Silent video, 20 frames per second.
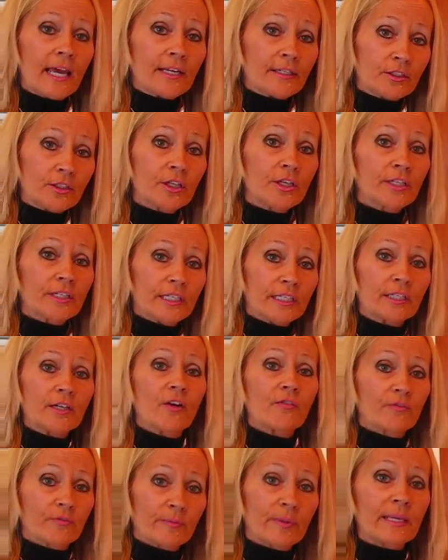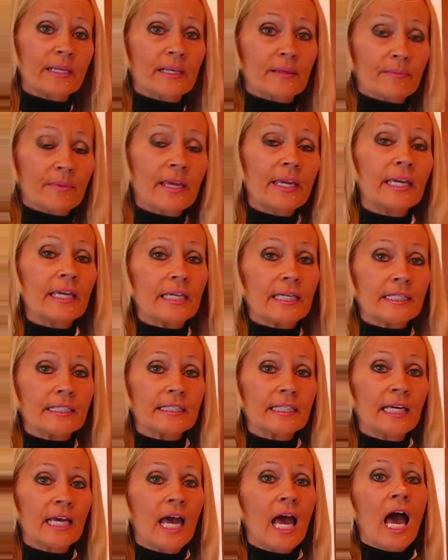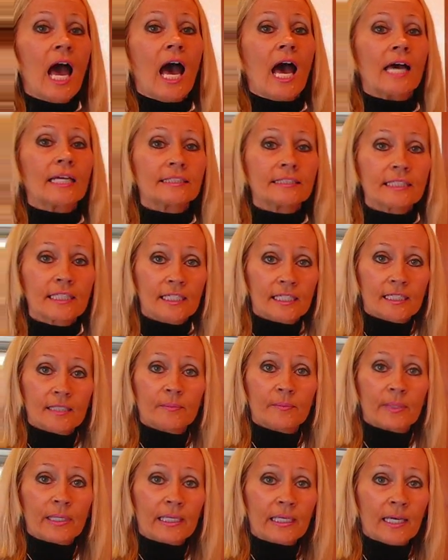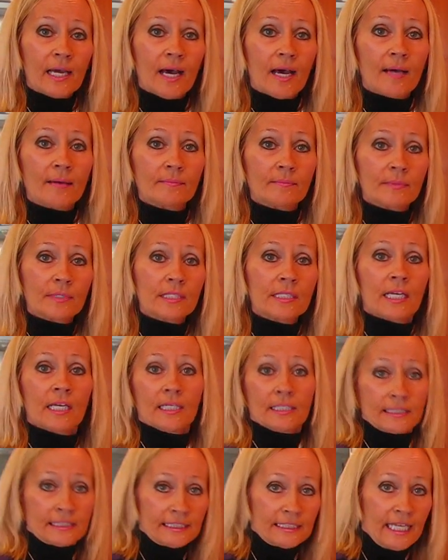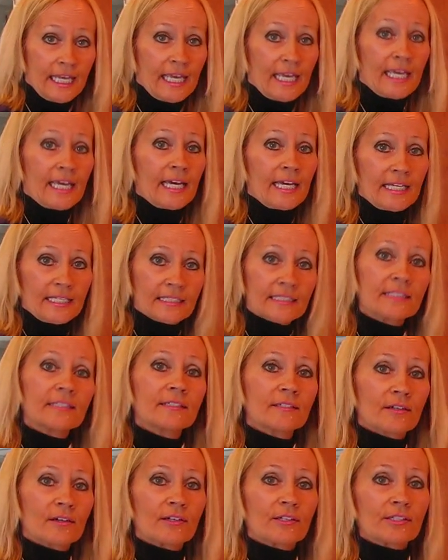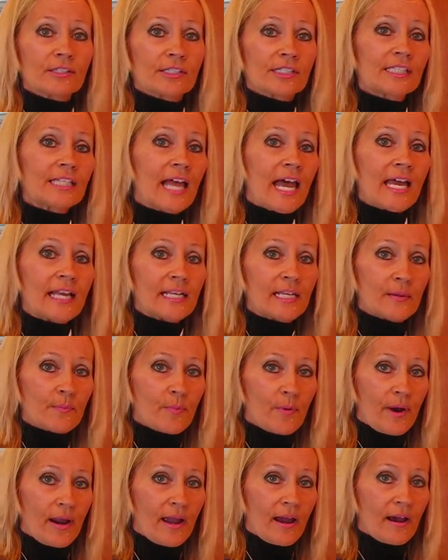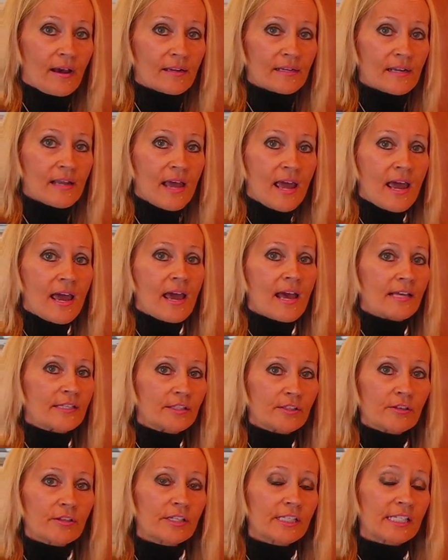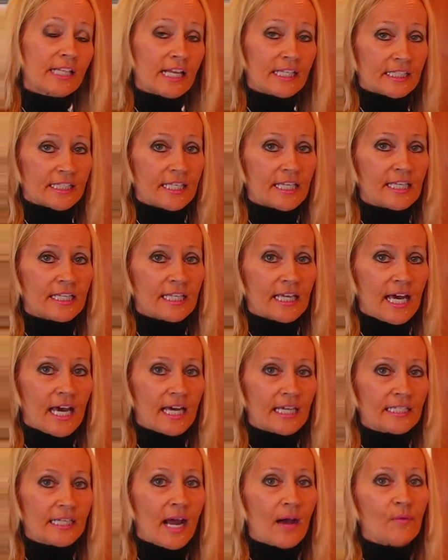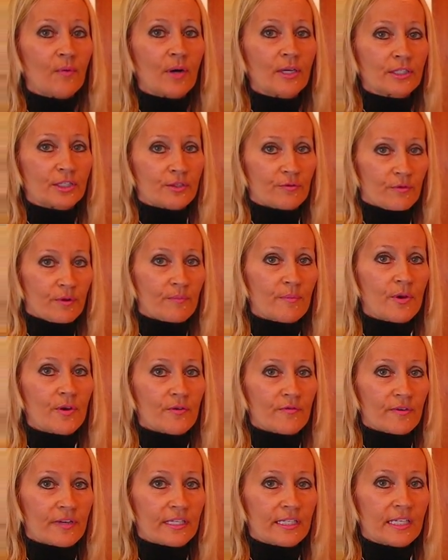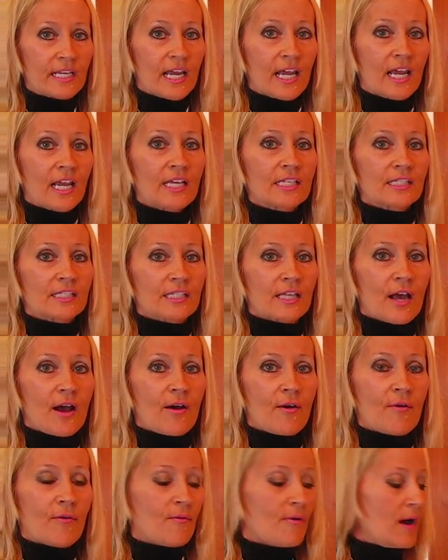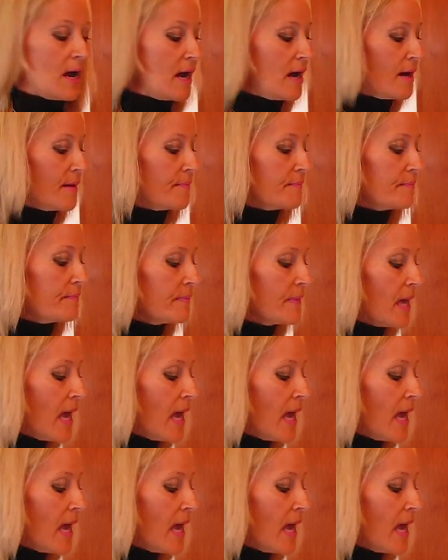and cook it over medium heat until it becomes tan or slightly brown. As soon as I see that, I want to remove it. So um,